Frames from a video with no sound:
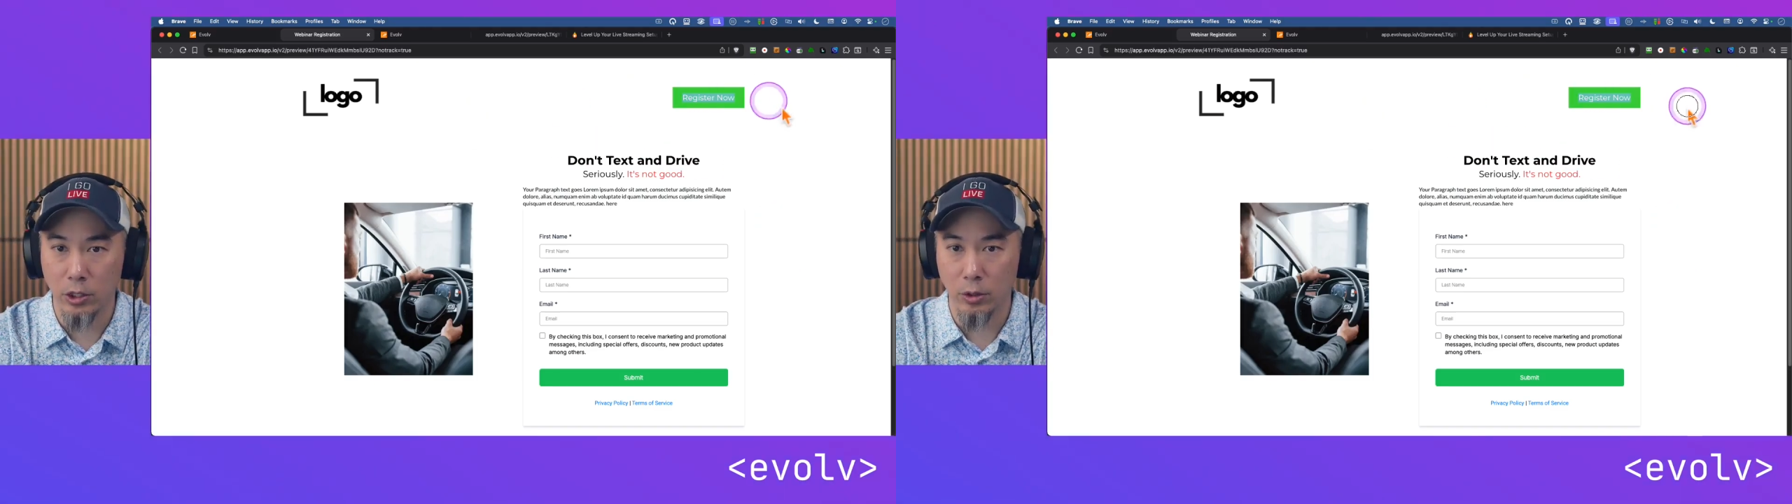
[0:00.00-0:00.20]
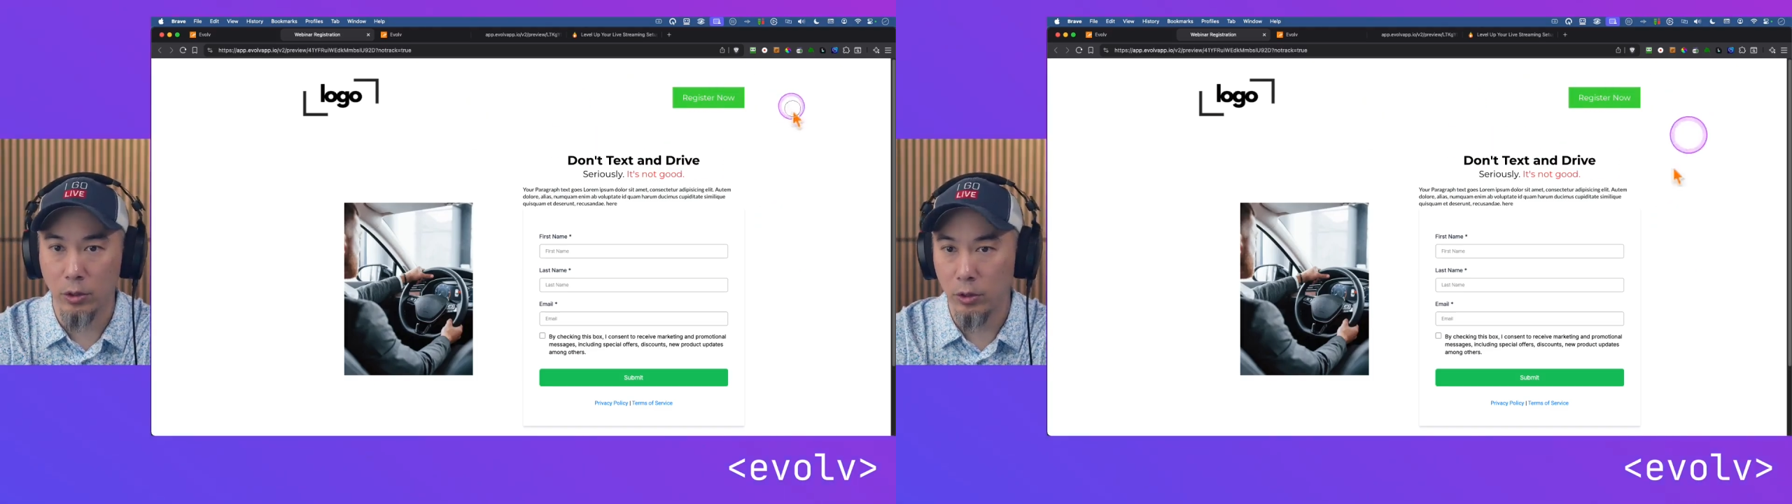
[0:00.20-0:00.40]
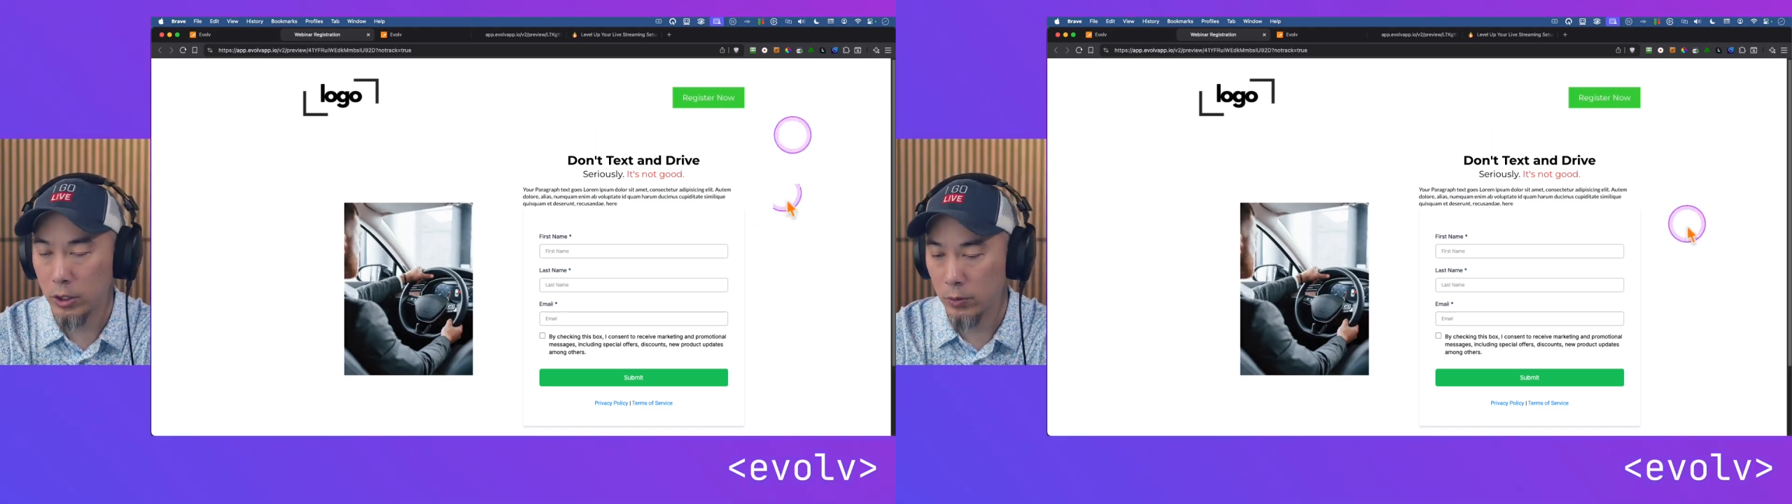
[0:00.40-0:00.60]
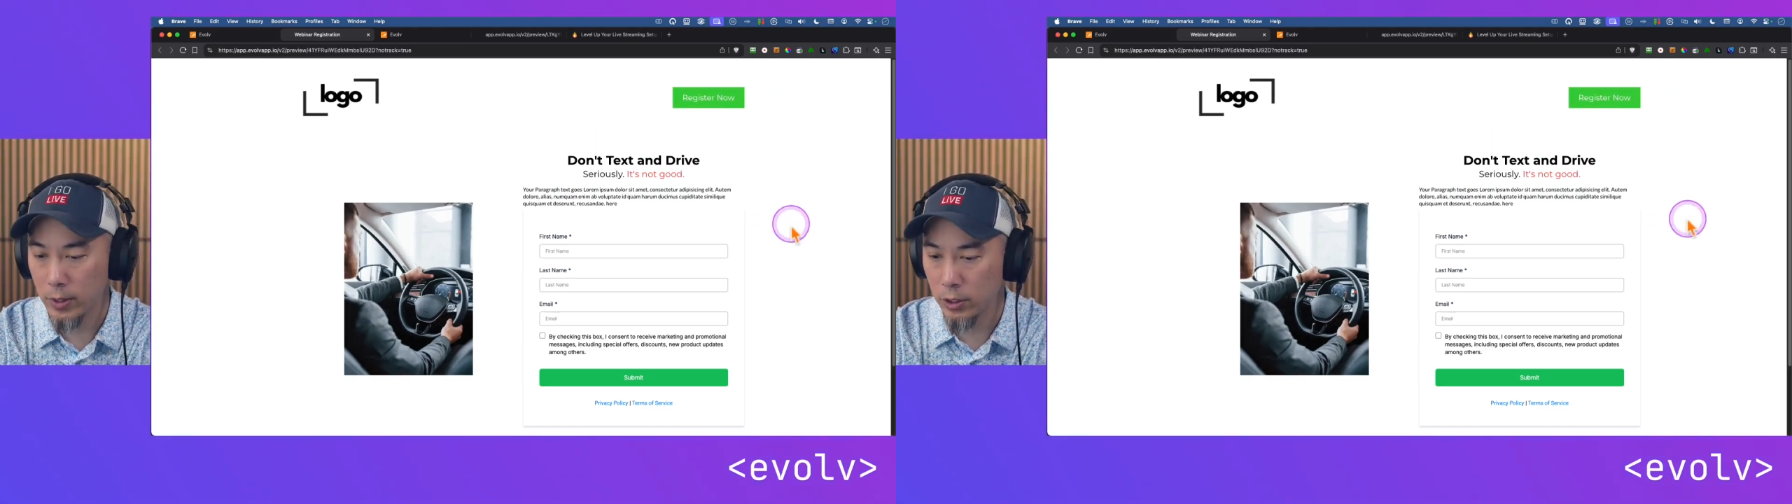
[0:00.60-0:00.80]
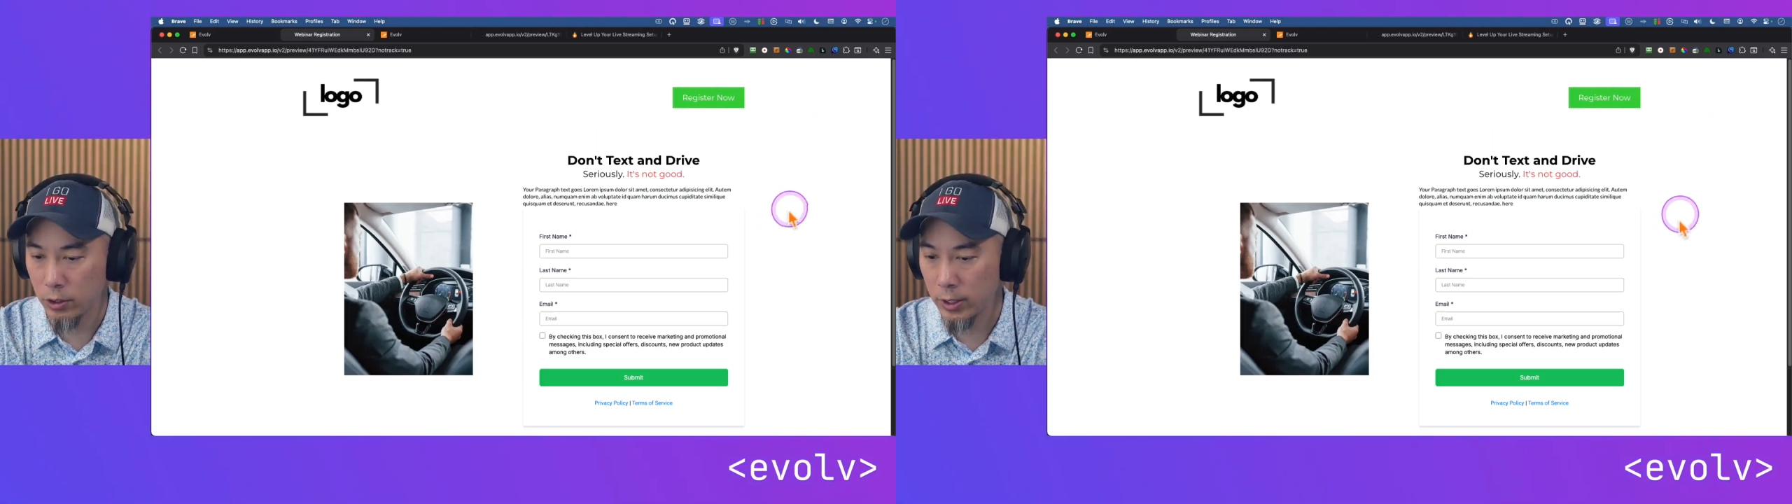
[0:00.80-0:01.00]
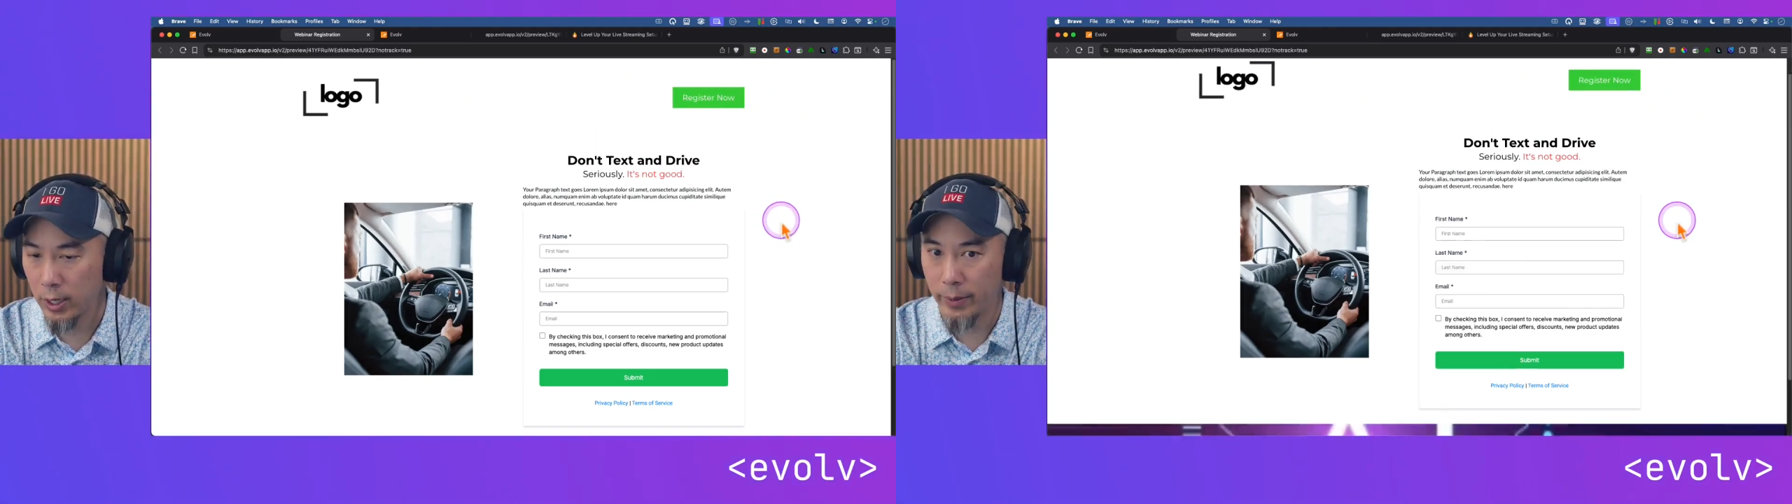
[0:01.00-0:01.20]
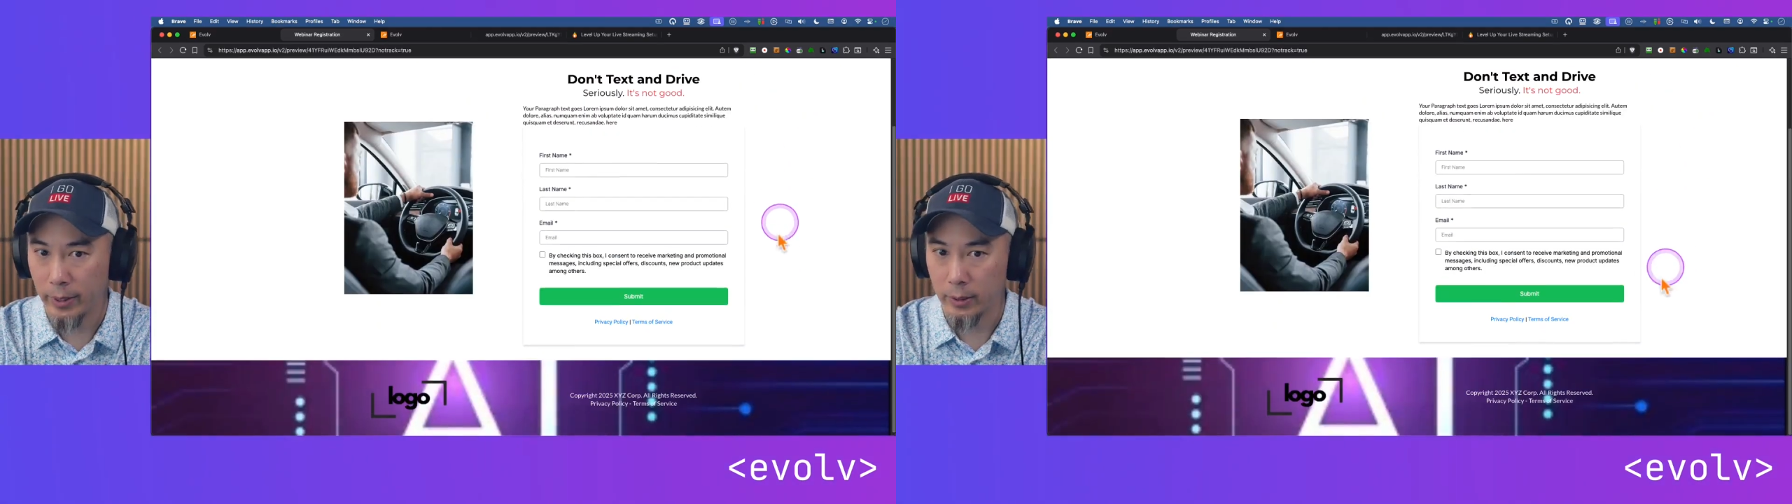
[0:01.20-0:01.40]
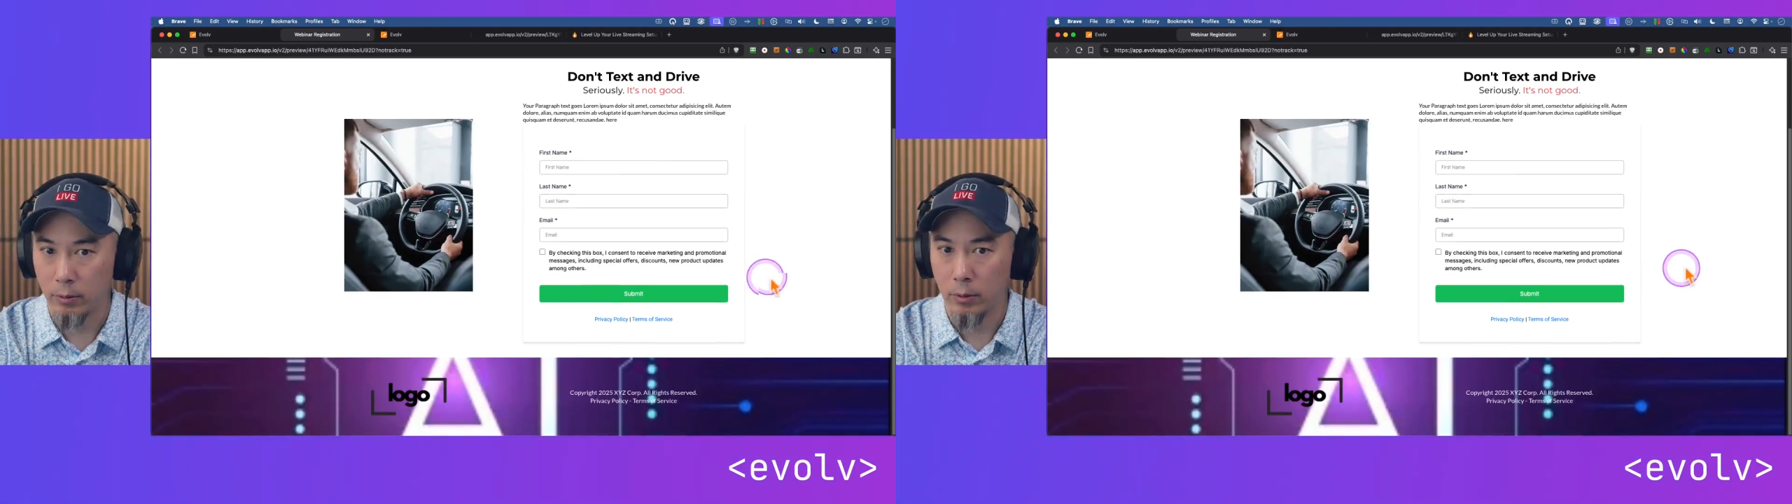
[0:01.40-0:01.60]
don't use this register now
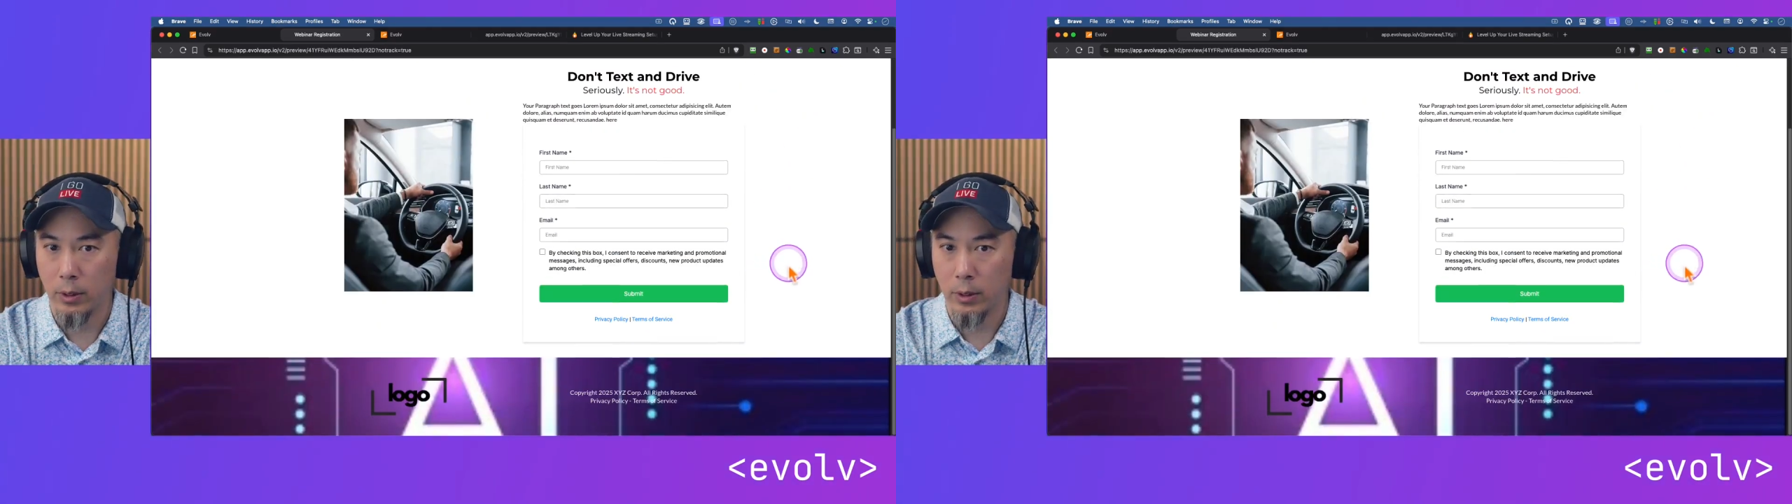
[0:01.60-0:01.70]
button.